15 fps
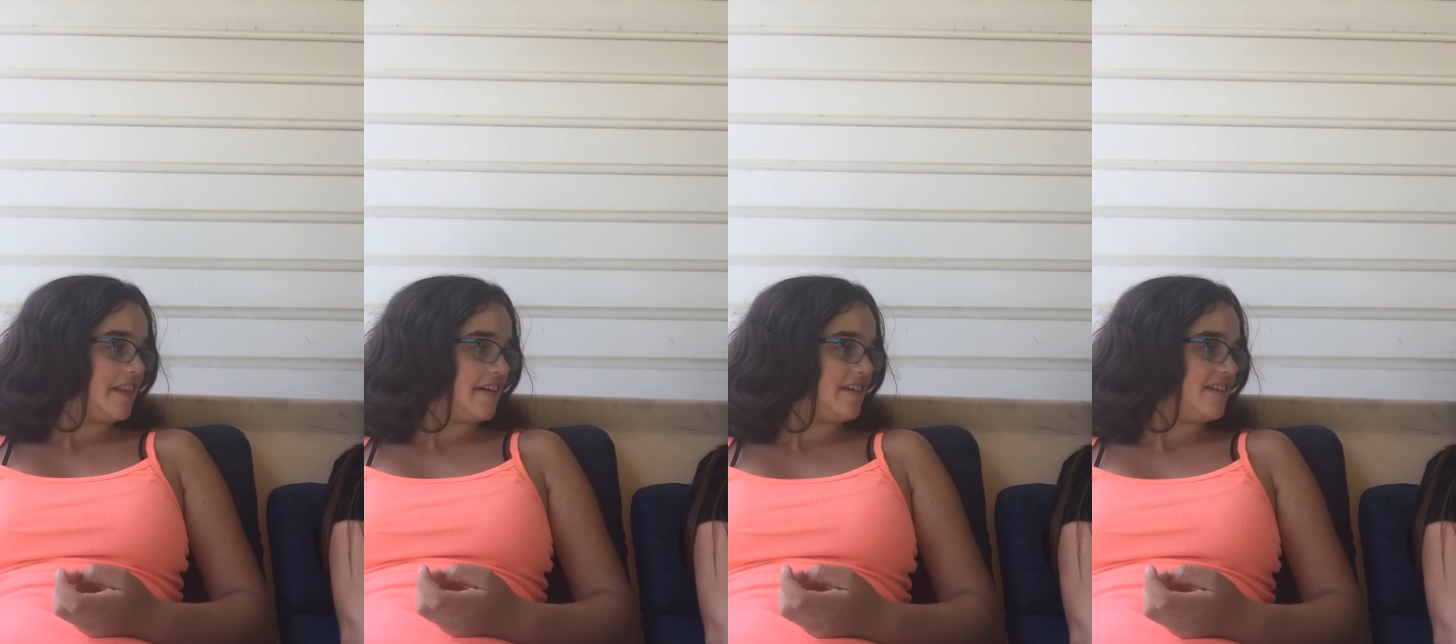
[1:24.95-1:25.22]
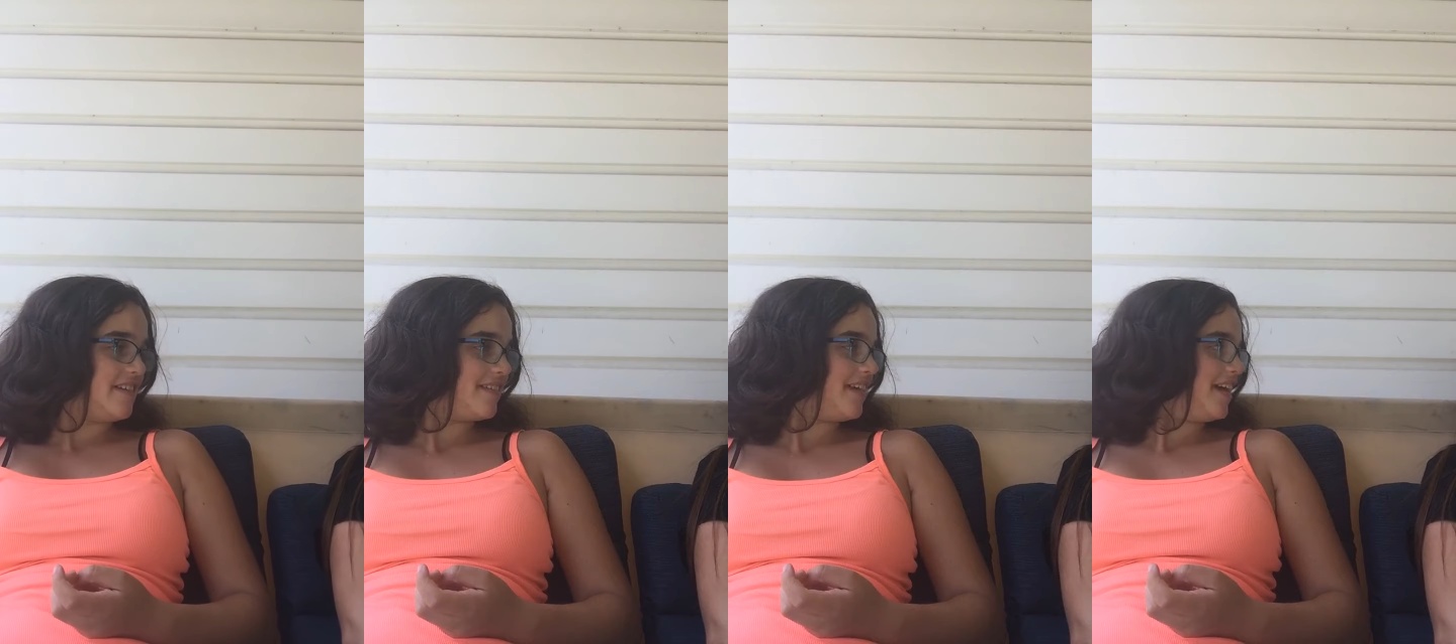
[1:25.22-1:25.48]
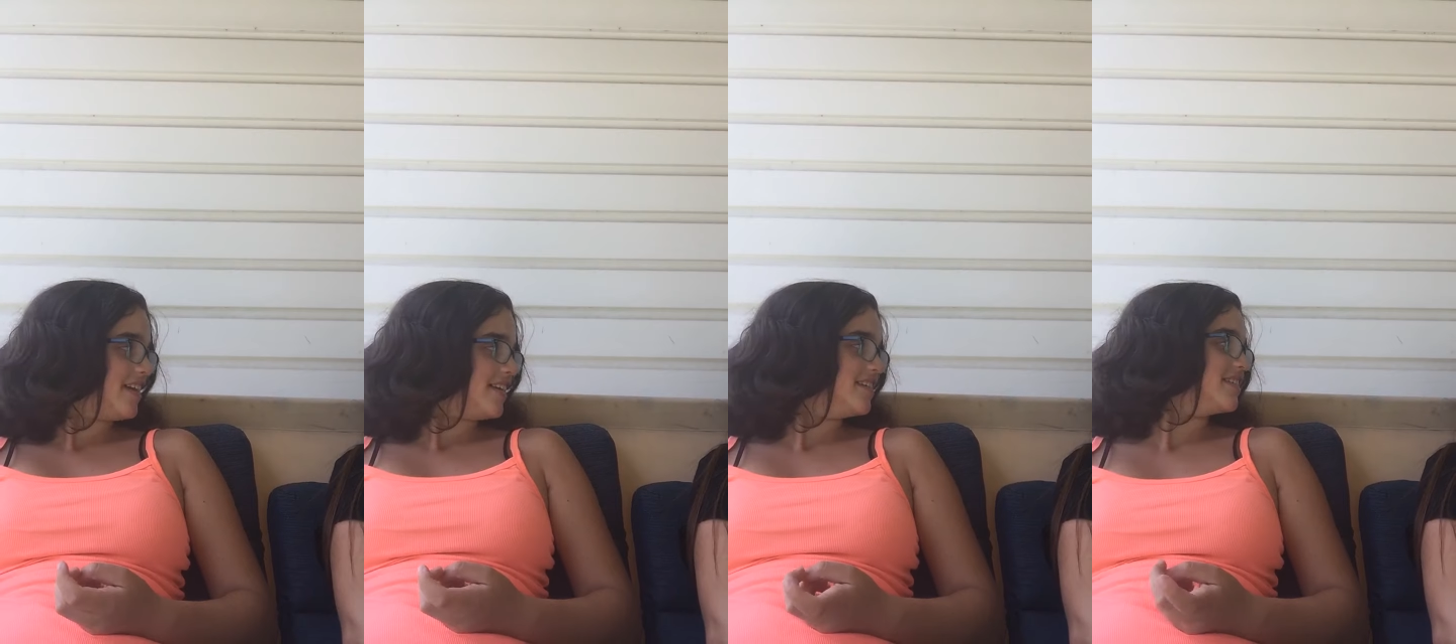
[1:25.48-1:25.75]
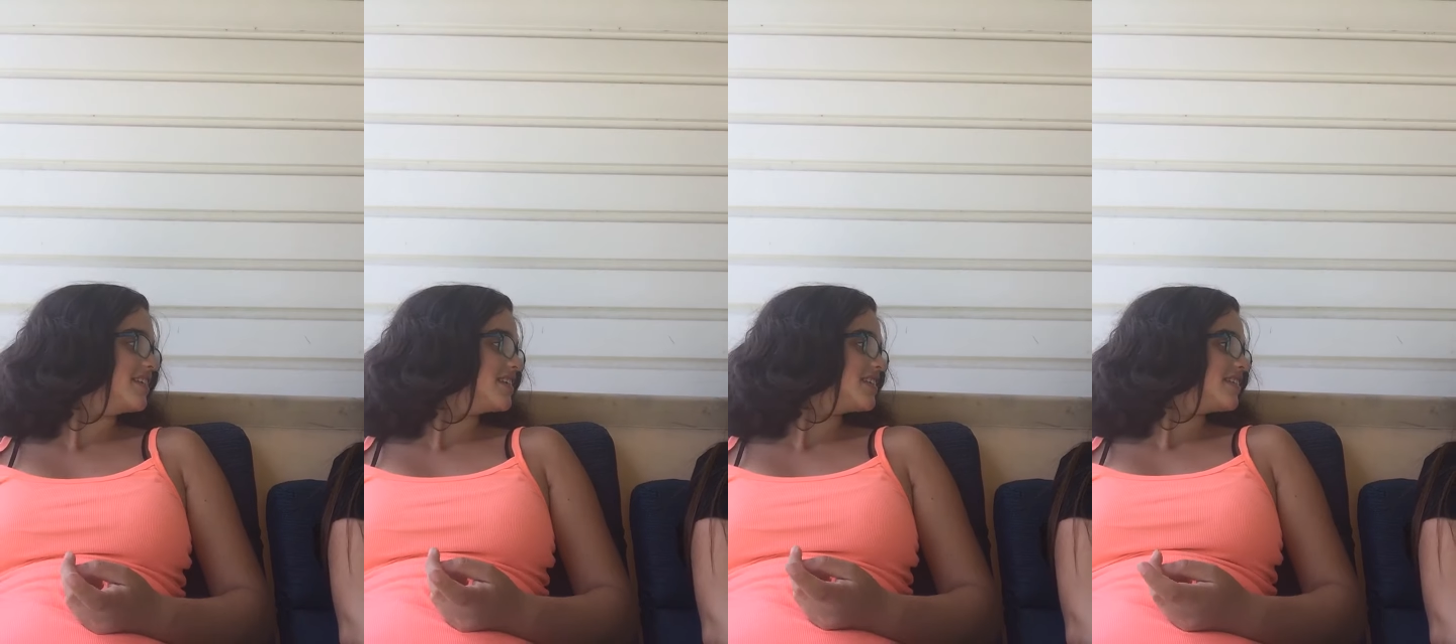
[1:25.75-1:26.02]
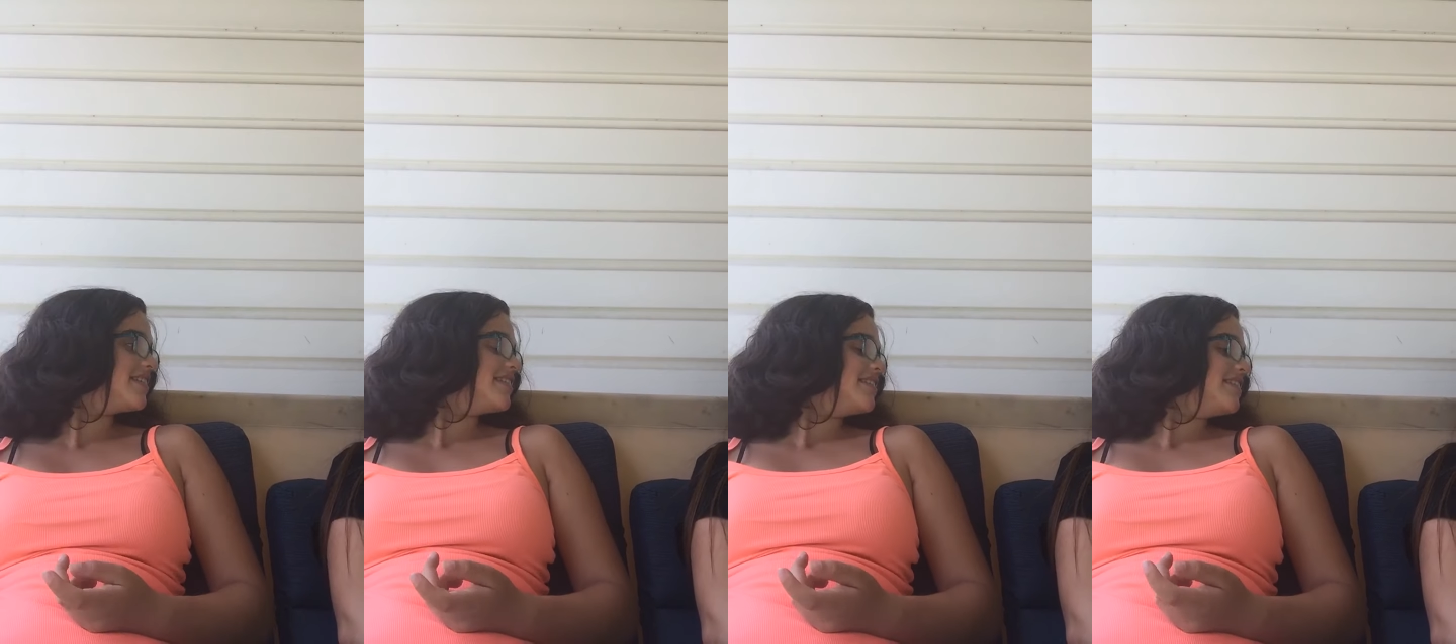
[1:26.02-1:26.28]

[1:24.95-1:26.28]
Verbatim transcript: 30 seconds.